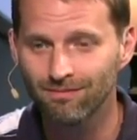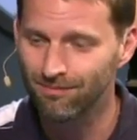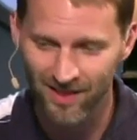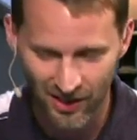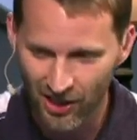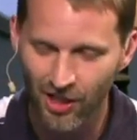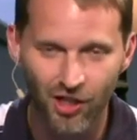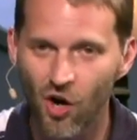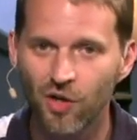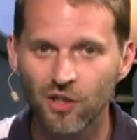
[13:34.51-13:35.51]
they're going to
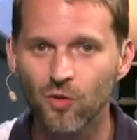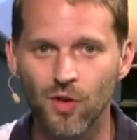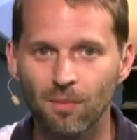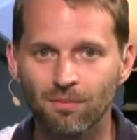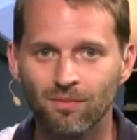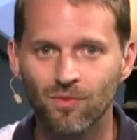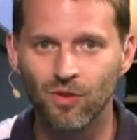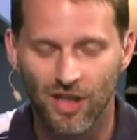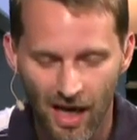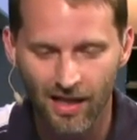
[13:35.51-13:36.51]
go and use them.
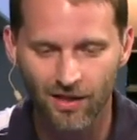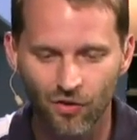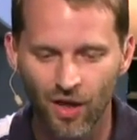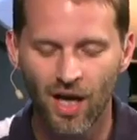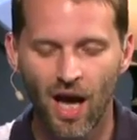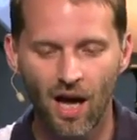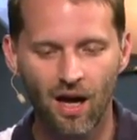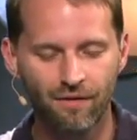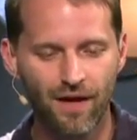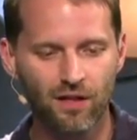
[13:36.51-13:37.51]
You got yes. You, yes. Uh,
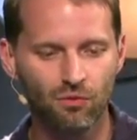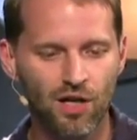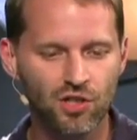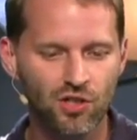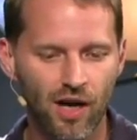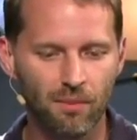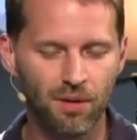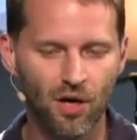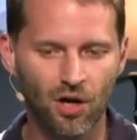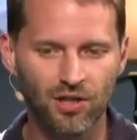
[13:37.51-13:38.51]
in fact, the Register had a
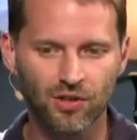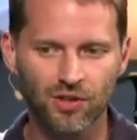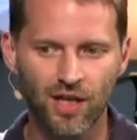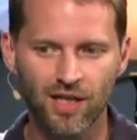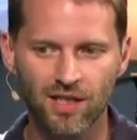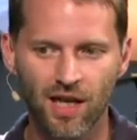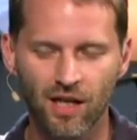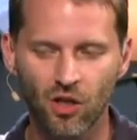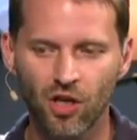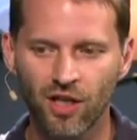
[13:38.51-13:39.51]
big article today
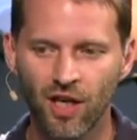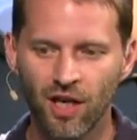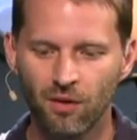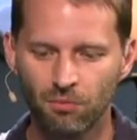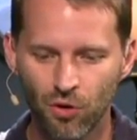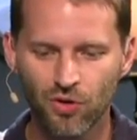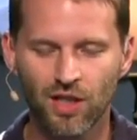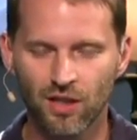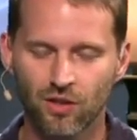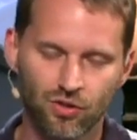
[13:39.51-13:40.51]
saying, "Look,
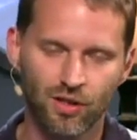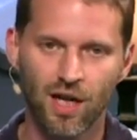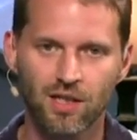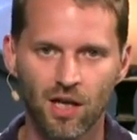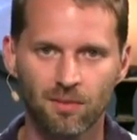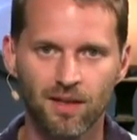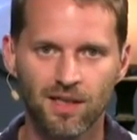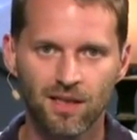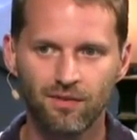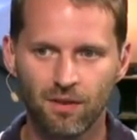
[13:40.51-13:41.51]
music industry. Not talking about
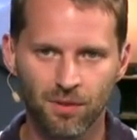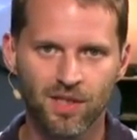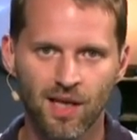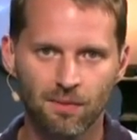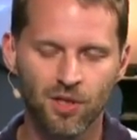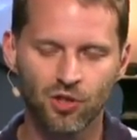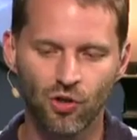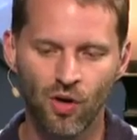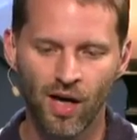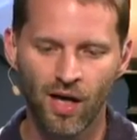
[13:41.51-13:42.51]
TV, but same
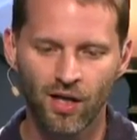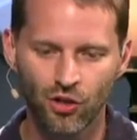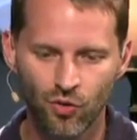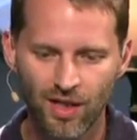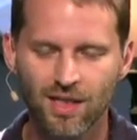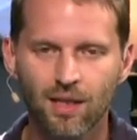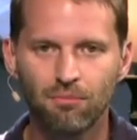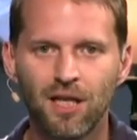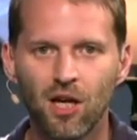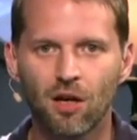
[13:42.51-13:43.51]
issue. You need to
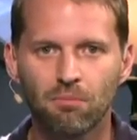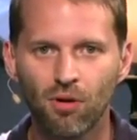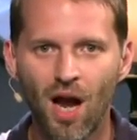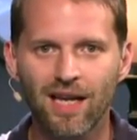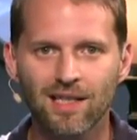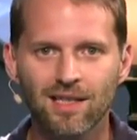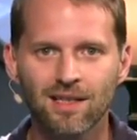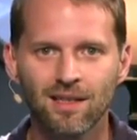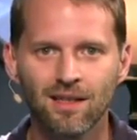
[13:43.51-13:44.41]
compete on price."